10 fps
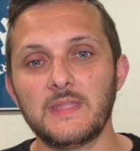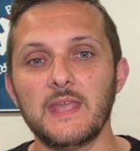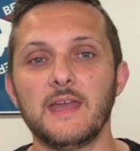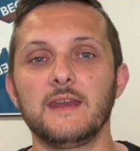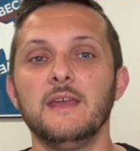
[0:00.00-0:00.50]

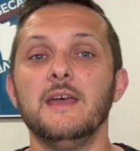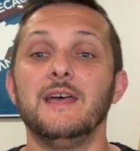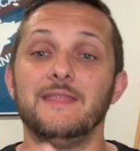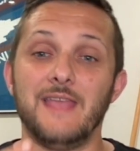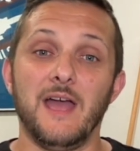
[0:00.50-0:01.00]
And
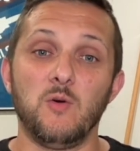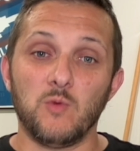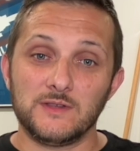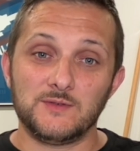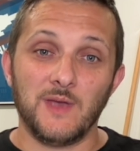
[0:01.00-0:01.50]
now
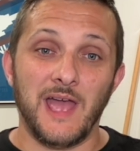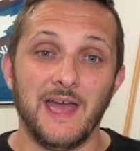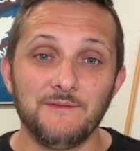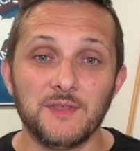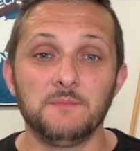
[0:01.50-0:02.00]
once you
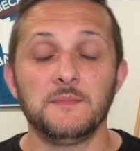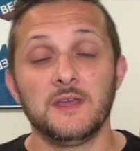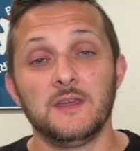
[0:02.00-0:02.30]
have them,